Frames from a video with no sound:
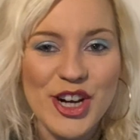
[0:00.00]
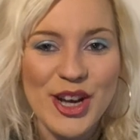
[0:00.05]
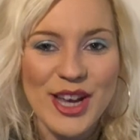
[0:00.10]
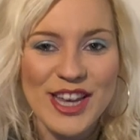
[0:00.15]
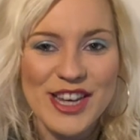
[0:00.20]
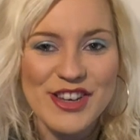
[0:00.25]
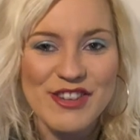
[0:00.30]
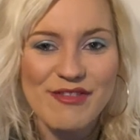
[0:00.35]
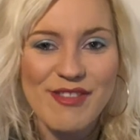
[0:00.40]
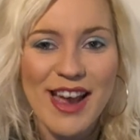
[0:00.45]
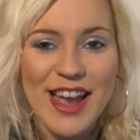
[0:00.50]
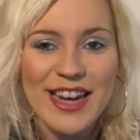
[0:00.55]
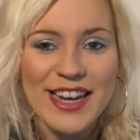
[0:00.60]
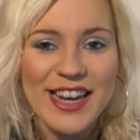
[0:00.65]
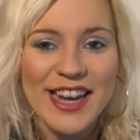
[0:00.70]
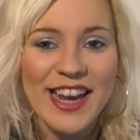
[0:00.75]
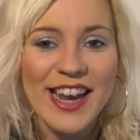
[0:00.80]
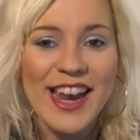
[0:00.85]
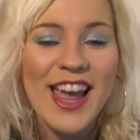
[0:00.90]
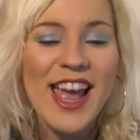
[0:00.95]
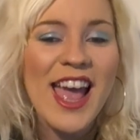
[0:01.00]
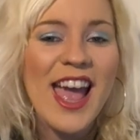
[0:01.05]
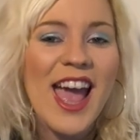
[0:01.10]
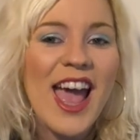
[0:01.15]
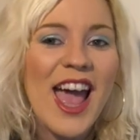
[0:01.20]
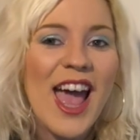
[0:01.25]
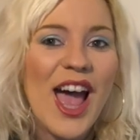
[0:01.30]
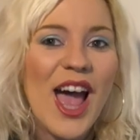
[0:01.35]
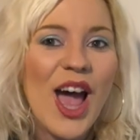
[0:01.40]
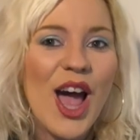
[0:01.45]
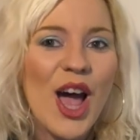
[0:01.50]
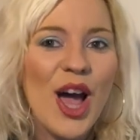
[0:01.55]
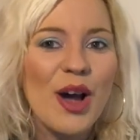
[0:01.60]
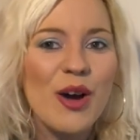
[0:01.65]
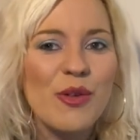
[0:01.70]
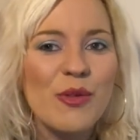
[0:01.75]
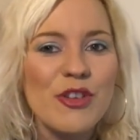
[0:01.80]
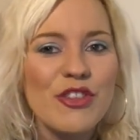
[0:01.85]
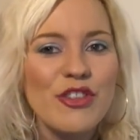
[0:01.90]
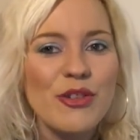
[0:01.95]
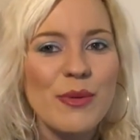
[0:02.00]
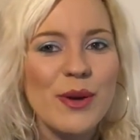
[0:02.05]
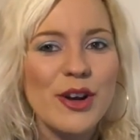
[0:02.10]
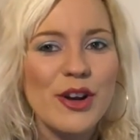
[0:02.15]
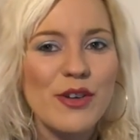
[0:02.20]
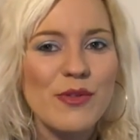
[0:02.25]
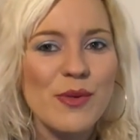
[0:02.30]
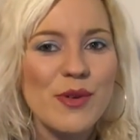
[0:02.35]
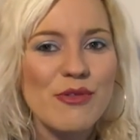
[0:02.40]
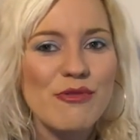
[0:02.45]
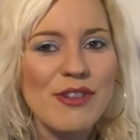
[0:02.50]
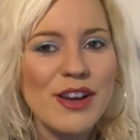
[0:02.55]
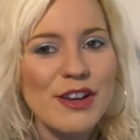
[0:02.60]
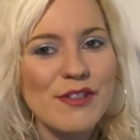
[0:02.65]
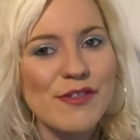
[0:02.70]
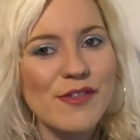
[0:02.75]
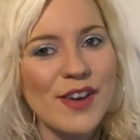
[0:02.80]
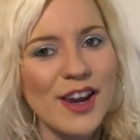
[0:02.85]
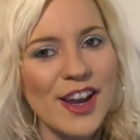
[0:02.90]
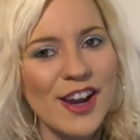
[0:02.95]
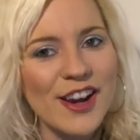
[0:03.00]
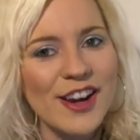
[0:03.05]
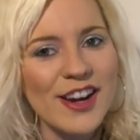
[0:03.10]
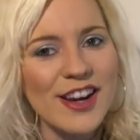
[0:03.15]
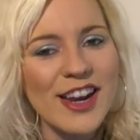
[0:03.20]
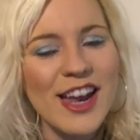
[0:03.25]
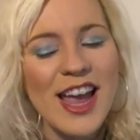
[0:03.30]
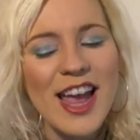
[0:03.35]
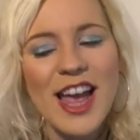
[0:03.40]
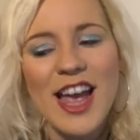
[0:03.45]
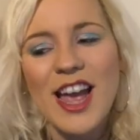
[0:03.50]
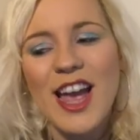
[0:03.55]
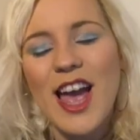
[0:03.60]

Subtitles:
talking to Randy when she went off with Ric Flair.